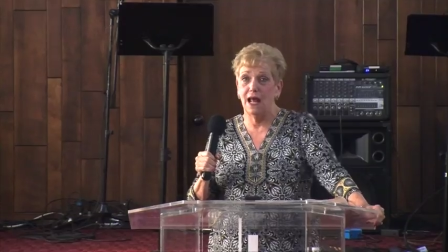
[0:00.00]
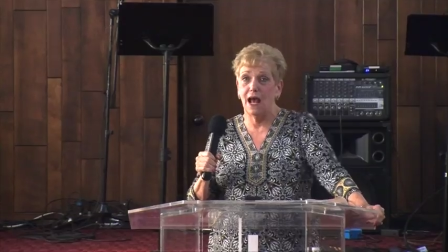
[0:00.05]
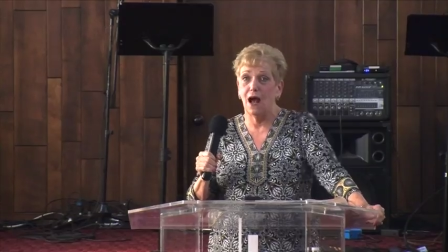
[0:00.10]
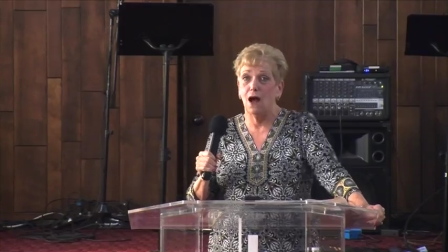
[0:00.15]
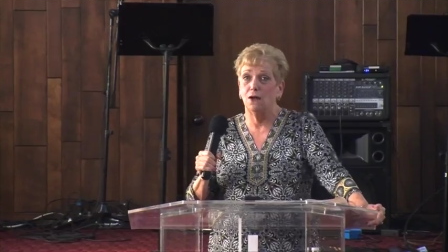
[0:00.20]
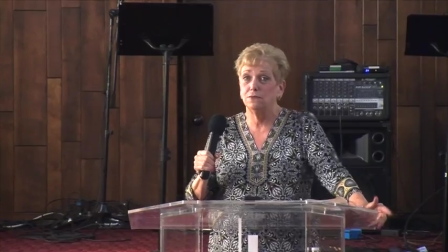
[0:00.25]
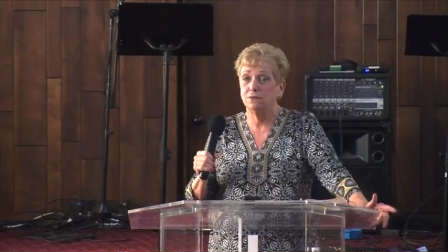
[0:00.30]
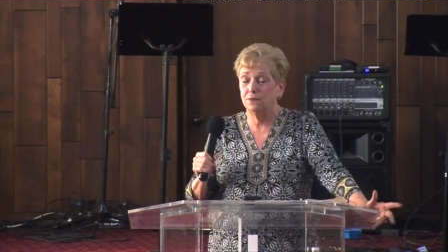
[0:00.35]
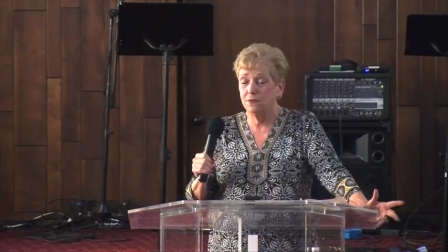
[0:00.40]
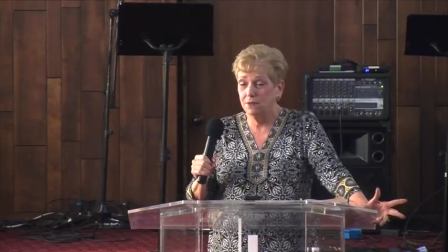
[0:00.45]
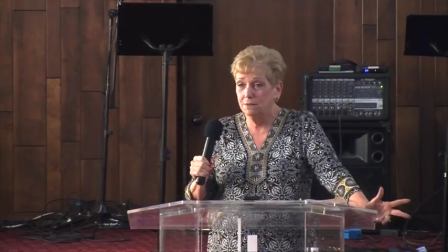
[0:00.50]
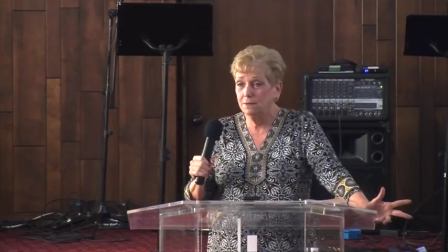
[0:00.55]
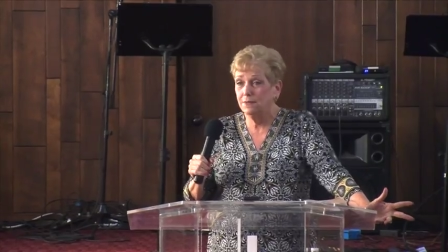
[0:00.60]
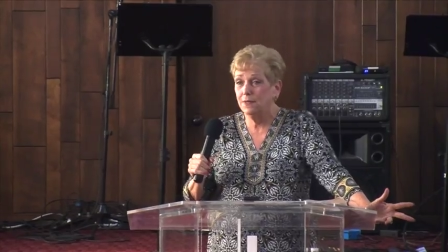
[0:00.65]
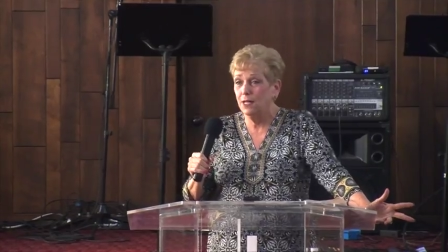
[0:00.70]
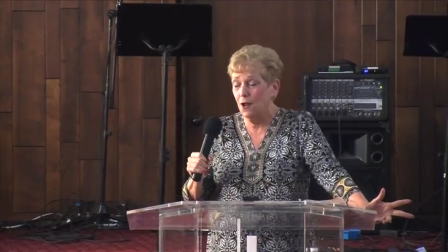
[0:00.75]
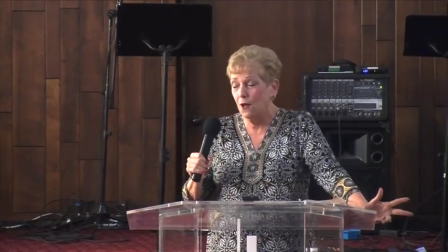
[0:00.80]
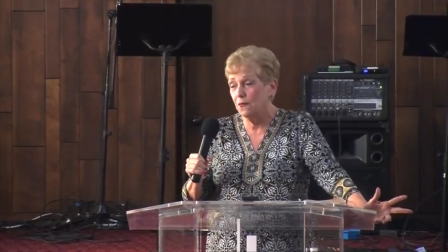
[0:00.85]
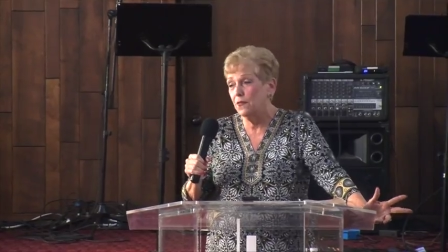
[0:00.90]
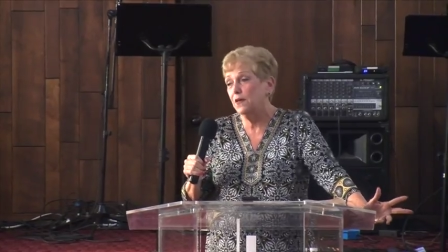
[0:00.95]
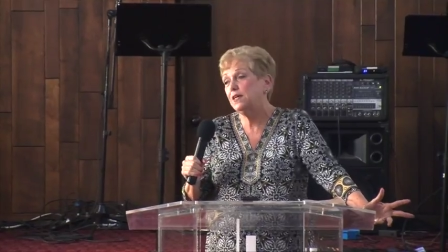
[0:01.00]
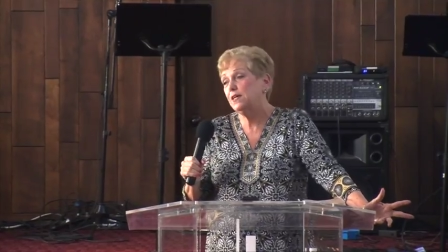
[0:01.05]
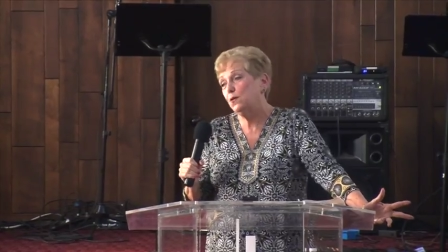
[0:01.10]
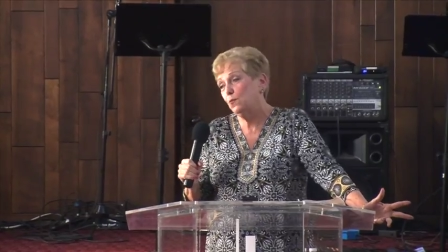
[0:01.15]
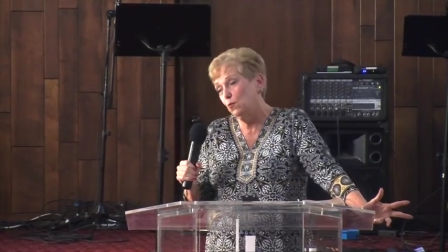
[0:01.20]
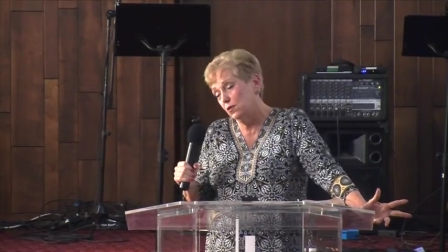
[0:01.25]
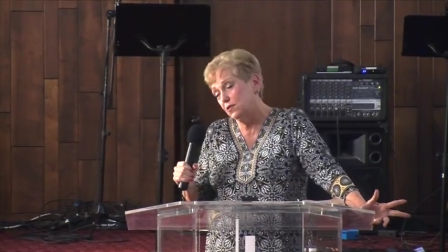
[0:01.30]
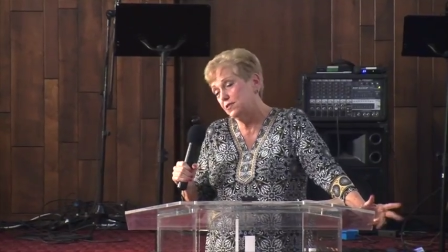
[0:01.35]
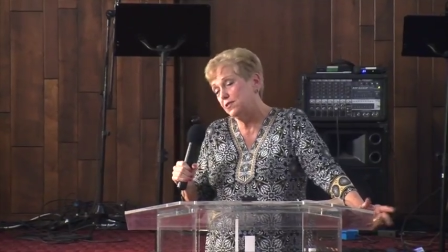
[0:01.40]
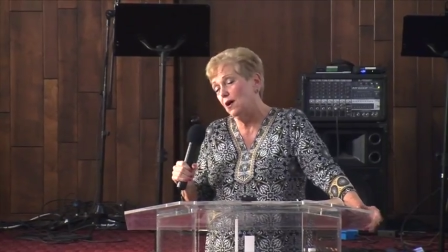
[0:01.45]
Now, you know, the,
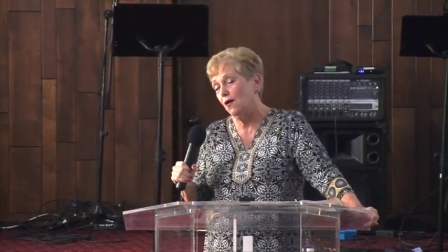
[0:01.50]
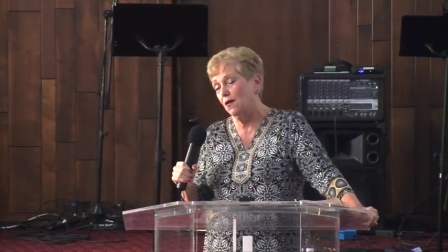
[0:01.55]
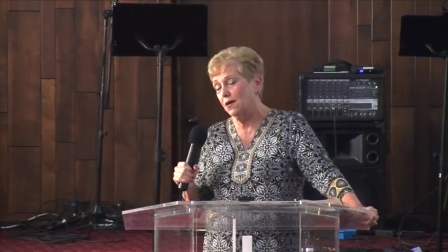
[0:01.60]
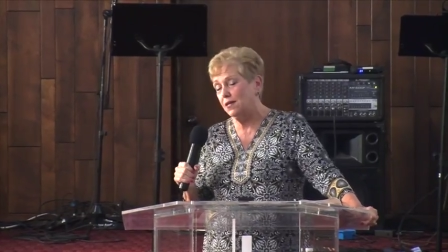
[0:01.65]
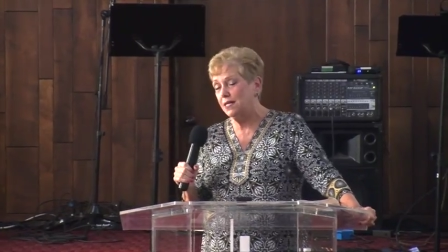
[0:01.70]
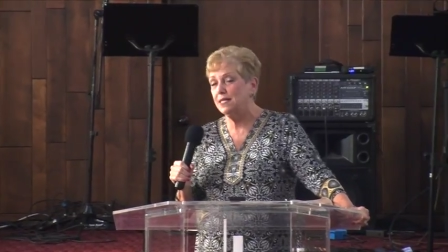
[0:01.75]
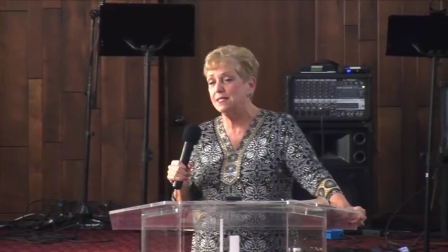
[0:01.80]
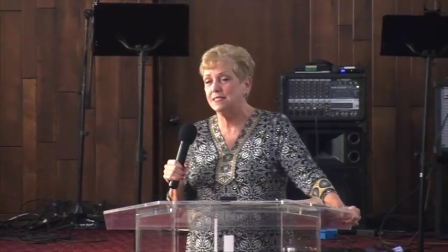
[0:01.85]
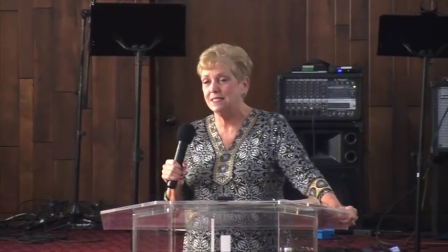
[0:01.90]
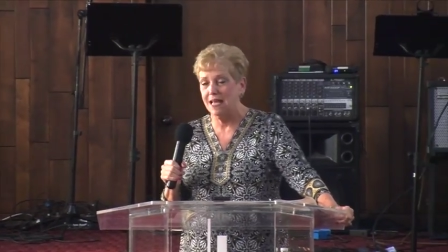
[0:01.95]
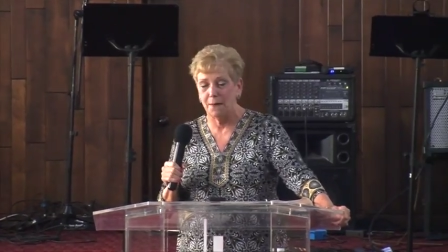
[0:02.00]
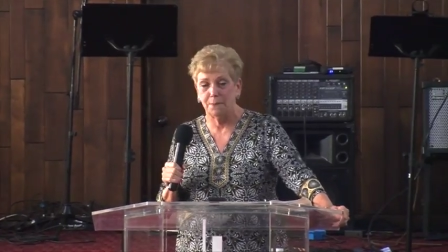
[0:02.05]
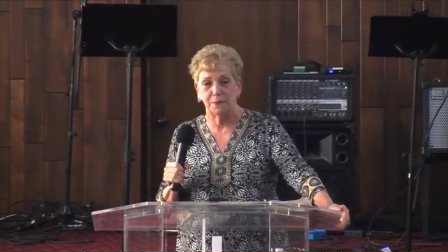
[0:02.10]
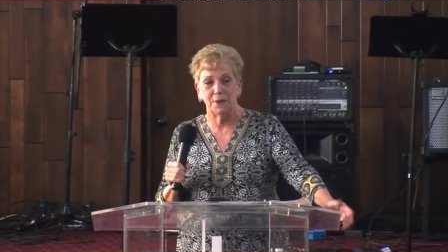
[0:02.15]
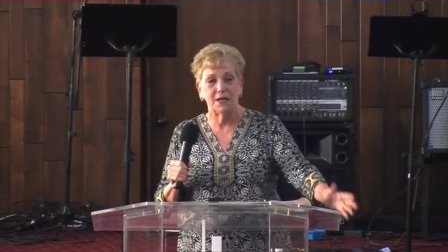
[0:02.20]
we'll tell our kids that,